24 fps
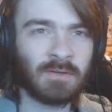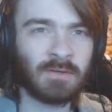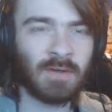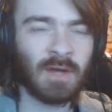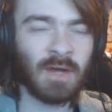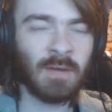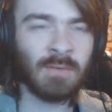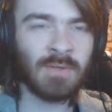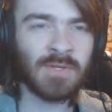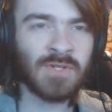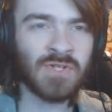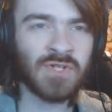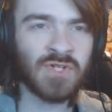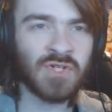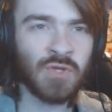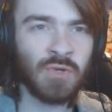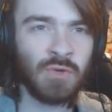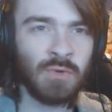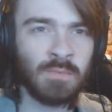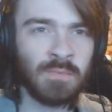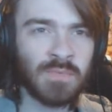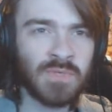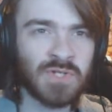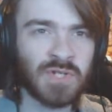I would
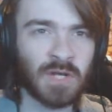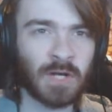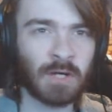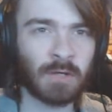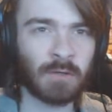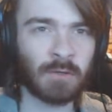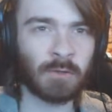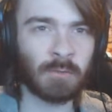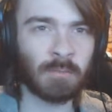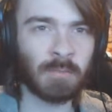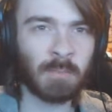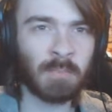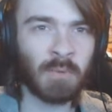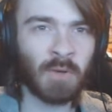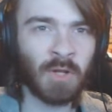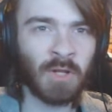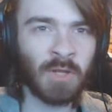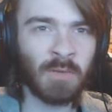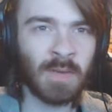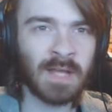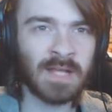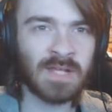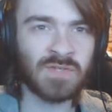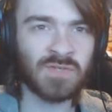assume so, but
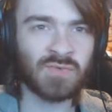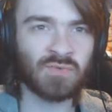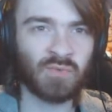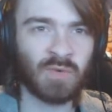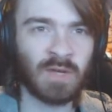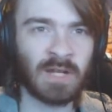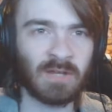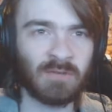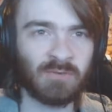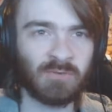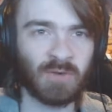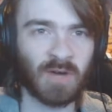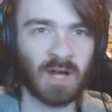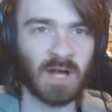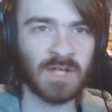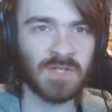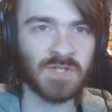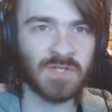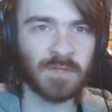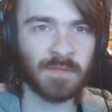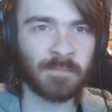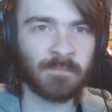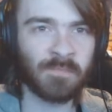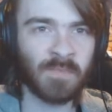Poliwag is really
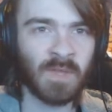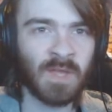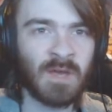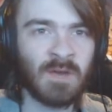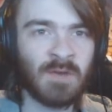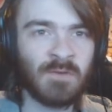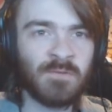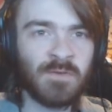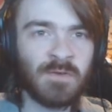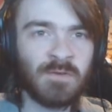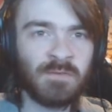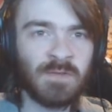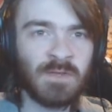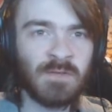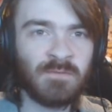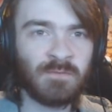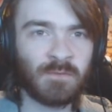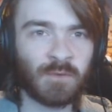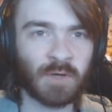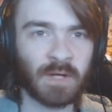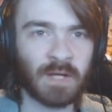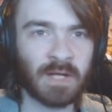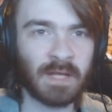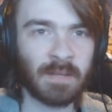fast.
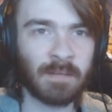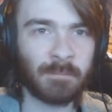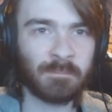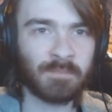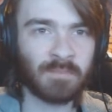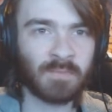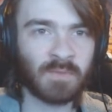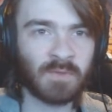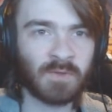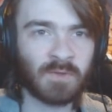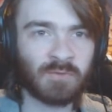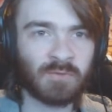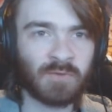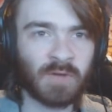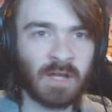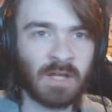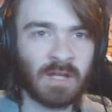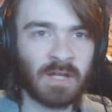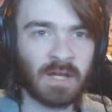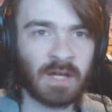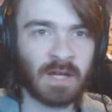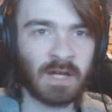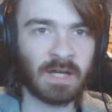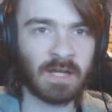53,
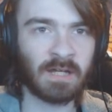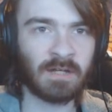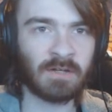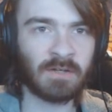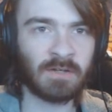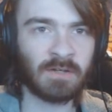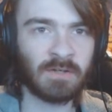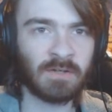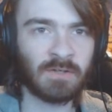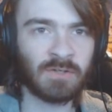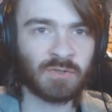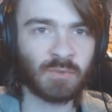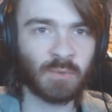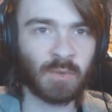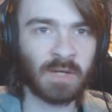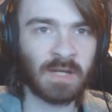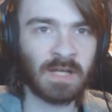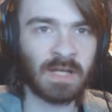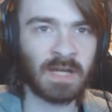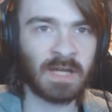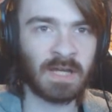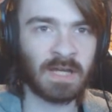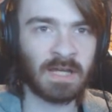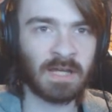39,
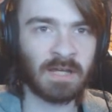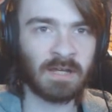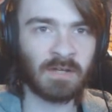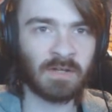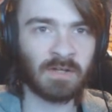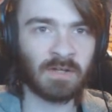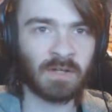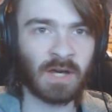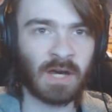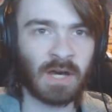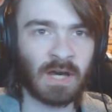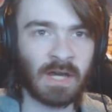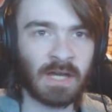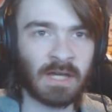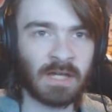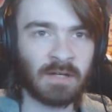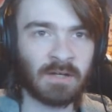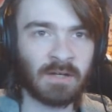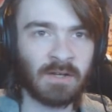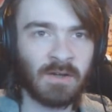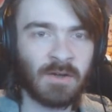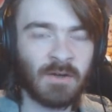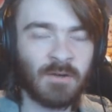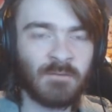28, 9,
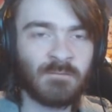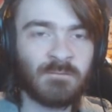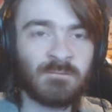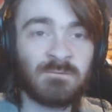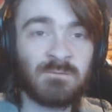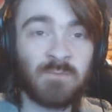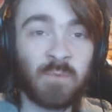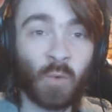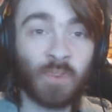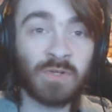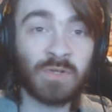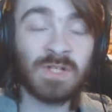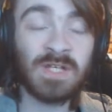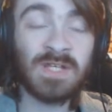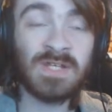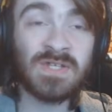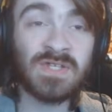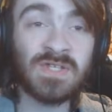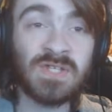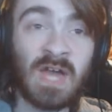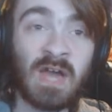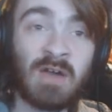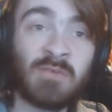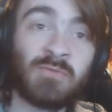
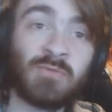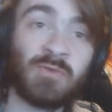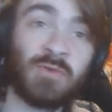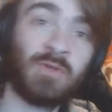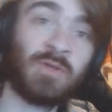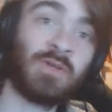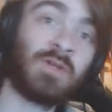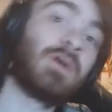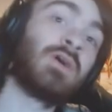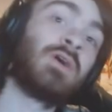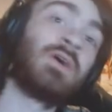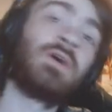47.